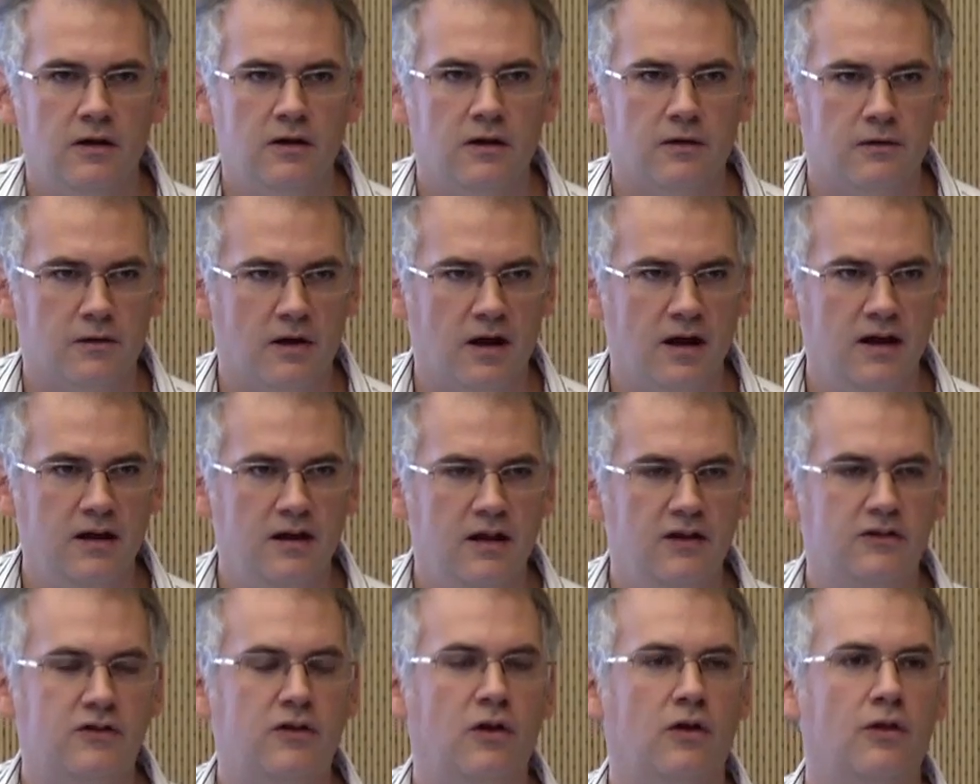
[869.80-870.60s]
right?
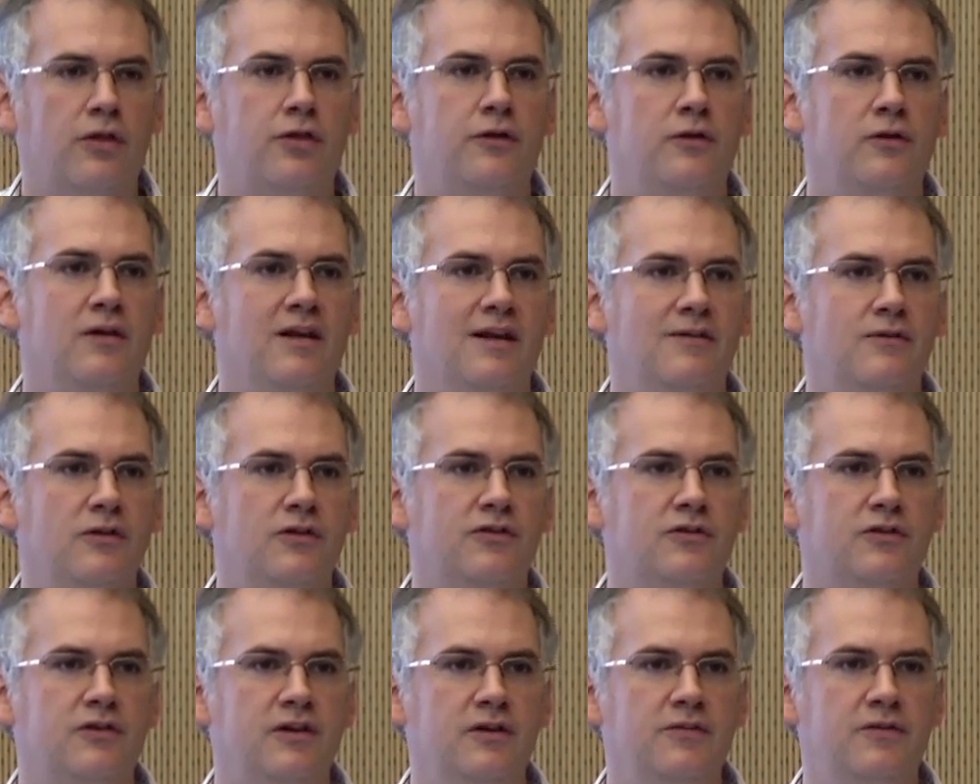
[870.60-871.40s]
It's called third-level
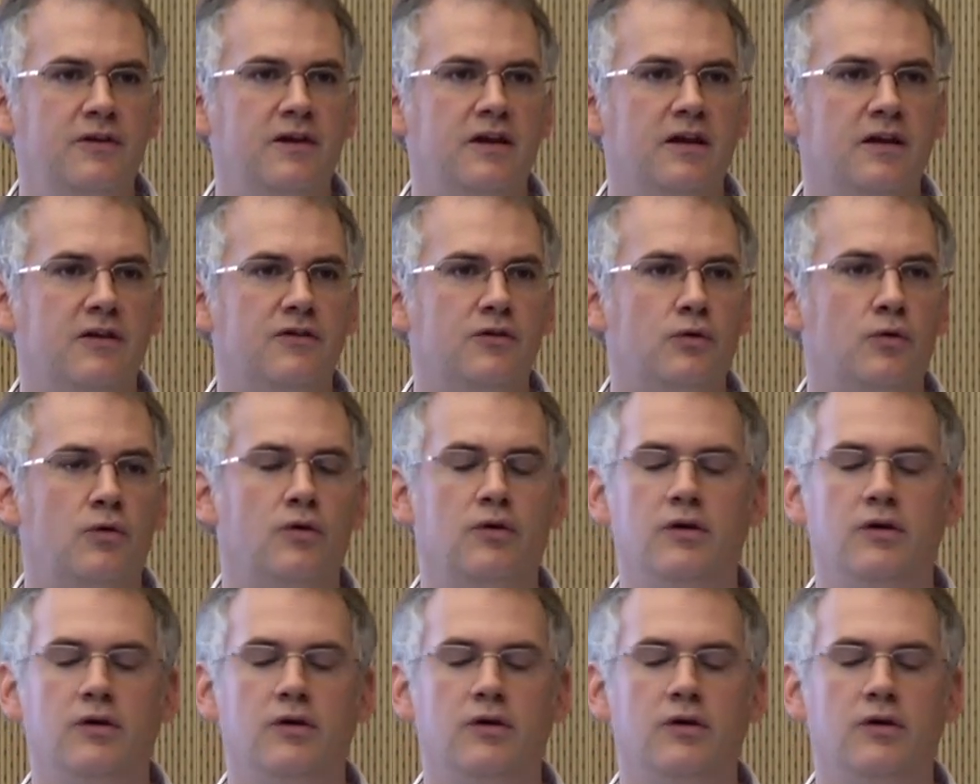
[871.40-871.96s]
certificates.